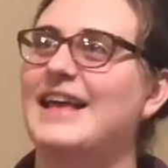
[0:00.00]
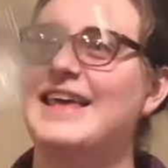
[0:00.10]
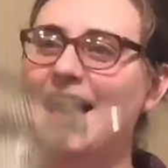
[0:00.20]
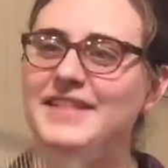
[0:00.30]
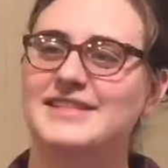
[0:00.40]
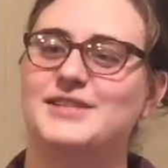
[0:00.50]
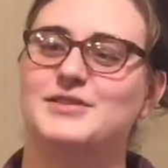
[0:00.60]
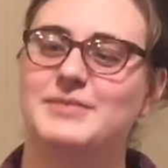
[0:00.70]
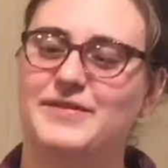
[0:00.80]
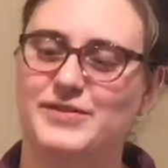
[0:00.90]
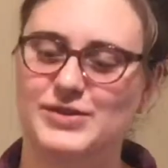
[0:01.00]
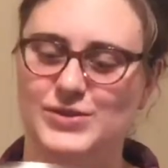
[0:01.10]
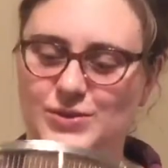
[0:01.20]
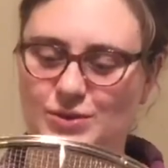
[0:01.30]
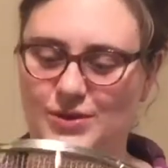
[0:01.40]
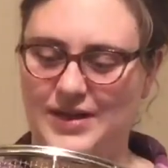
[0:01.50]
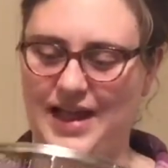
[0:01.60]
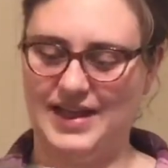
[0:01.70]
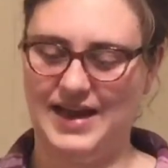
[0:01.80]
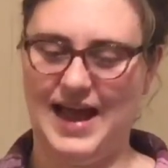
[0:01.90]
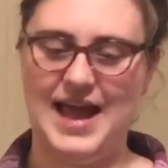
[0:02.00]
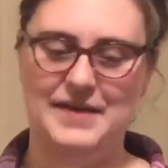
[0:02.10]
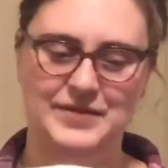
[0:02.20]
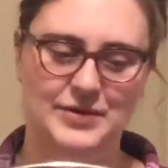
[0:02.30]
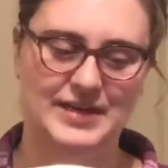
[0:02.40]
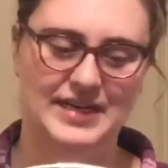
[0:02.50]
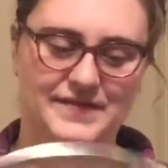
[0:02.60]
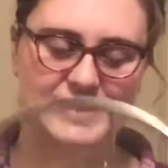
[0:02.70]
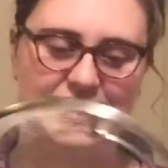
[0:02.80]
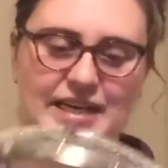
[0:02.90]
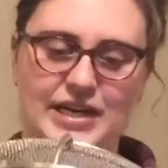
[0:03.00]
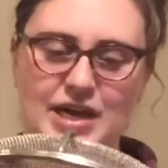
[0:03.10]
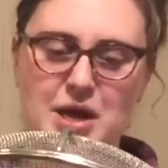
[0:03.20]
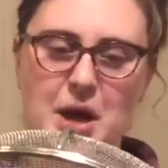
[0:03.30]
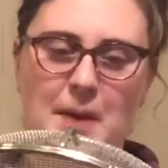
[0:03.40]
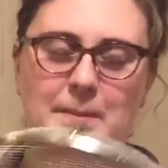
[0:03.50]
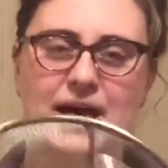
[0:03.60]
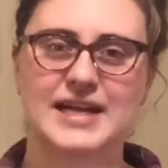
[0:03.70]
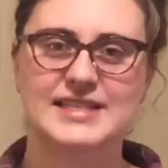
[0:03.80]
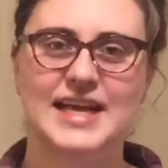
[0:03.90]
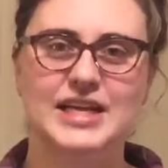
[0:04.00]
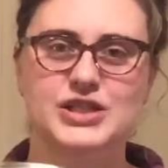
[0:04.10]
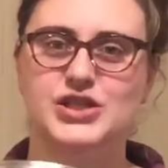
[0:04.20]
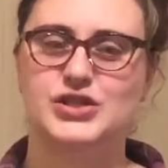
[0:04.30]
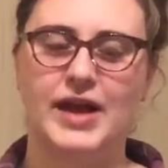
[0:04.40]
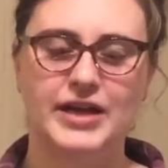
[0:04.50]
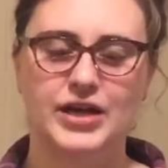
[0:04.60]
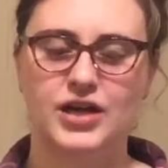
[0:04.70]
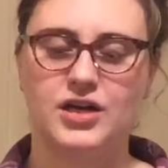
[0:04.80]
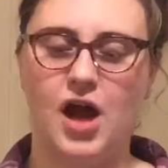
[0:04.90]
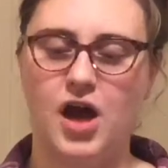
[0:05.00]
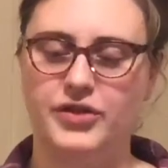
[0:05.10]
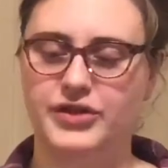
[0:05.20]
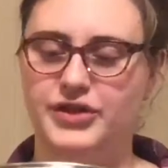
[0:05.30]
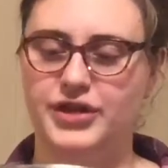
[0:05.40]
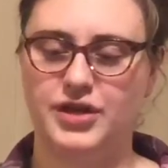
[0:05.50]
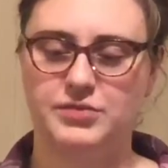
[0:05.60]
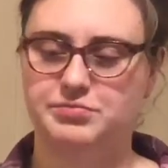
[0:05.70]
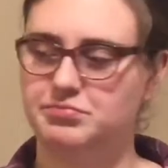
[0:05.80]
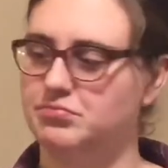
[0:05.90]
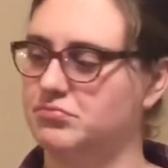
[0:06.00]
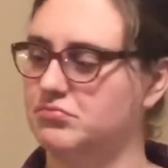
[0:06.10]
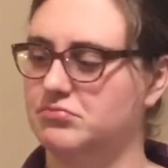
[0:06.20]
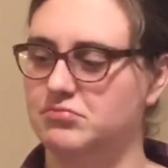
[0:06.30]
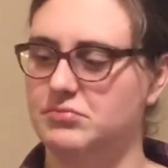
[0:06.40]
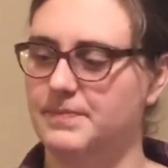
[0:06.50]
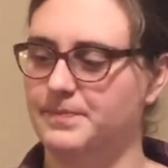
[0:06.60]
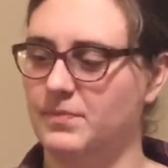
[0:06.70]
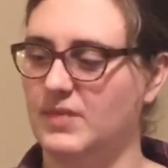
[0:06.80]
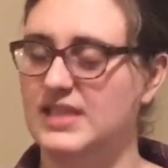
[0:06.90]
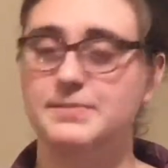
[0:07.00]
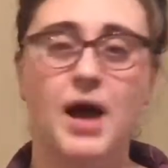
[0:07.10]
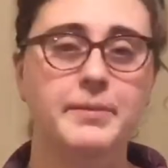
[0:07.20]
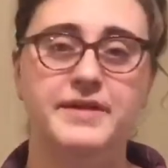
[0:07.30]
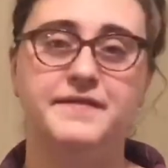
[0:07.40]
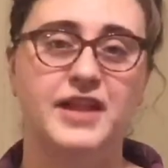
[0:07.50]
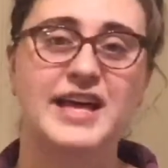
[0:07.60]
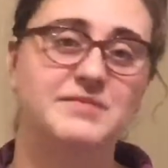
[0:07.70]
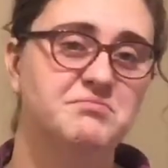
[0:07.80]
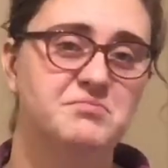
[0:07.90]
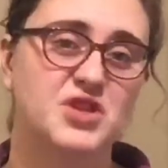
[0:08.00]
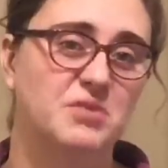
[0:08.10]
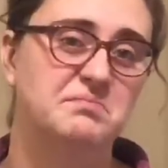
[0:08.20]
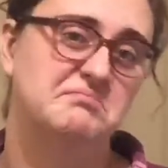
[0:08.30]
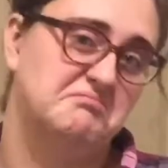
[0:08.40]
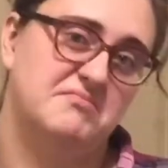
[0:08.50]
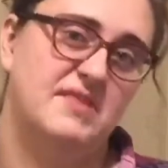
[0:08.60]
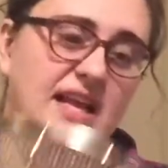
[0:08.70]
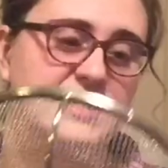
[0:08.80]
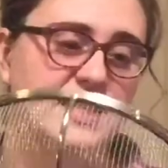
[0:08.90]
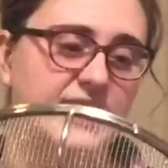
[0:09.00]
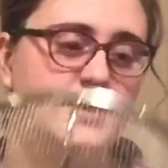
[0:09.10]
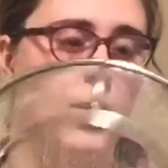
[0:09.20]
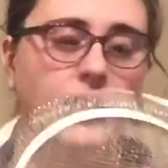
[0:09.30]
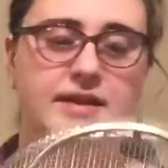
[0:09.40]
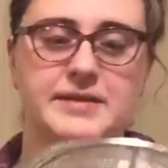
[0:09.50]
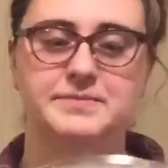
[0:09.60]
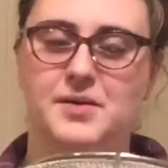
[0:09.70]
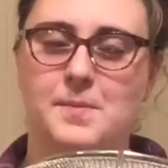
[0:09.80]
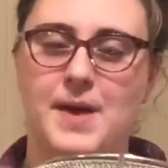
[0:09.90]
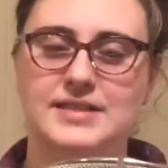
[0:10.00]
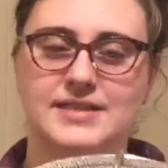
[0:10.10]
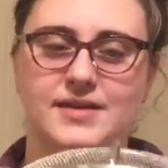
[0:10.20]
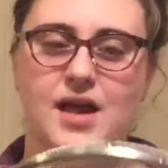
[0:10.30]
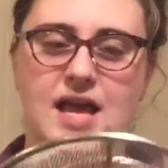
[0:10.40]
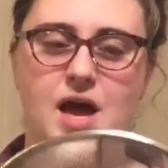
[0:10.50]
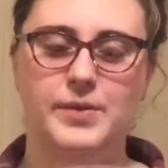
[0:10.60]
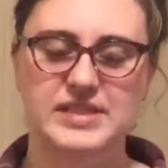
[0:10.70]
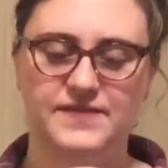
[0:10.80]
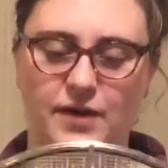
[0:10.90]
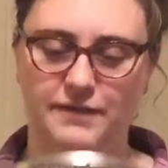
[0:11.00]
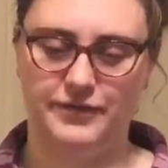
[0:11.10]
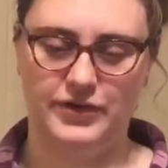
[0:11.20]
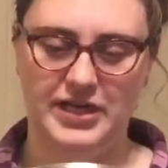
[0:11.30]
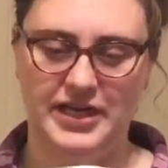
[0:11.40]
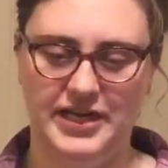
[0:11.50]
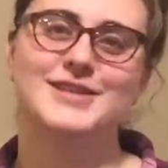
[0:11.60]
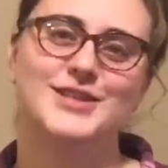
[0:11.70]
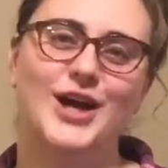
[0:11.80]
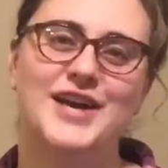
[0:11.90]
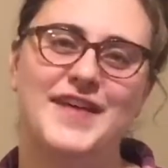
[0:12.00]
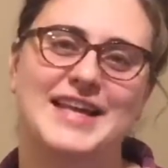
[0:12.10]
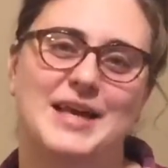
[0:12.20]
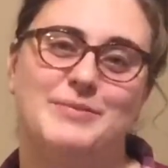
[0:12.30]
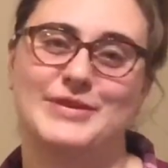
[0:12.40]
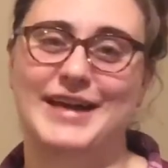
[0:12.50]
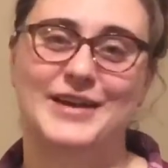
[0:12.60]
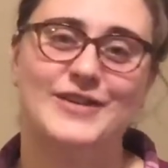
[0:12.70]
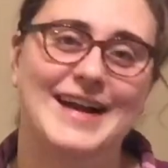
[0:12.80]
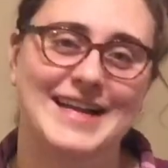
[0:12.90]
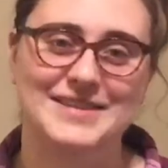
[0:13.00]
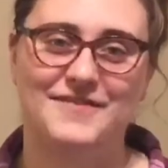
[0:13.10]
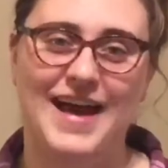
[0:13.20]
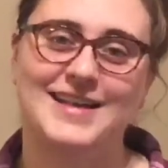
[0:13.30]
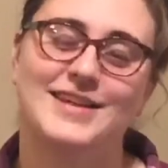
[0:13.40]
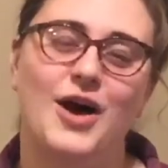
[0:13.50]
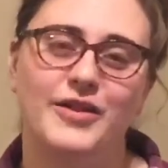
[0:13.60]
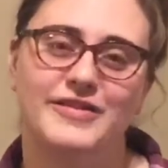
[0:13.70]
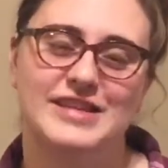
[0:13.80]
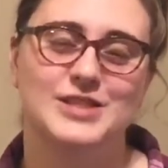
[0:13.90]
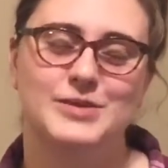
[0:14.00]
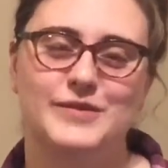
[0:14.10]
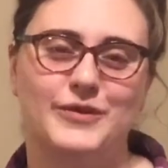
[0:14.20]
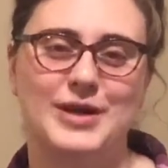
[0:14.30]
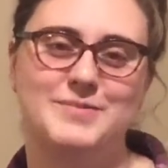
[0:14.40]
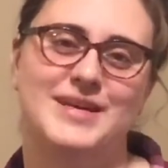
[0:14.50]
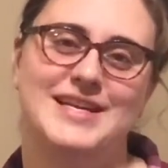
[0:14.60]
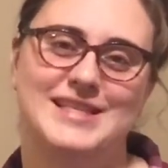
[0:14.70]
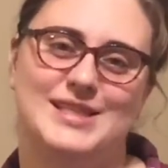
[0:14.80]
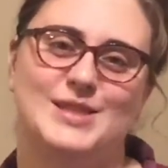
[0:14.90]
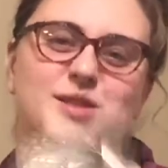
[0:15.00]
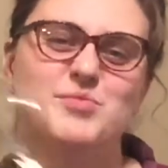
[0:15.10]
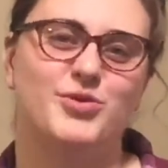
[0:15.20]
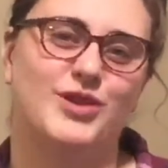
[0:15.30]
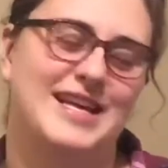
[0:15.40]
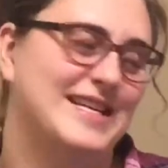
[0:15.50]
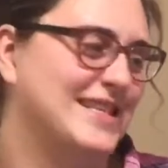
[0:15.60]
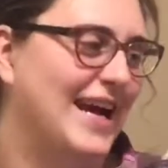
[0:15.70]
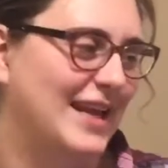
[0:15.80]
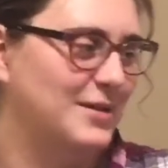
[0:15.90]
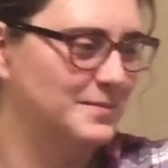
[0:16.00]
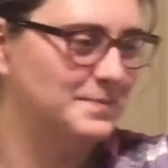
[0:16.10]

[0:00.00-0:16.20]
Yeah, this is gonna be for the school. I have no need of this here. But it's like a strainer, colander. It's Bobby Flay, so it's nice quality. But it was for free. Sorry if I keep reiterating the fact that all of this was free, but it's pretty exciting.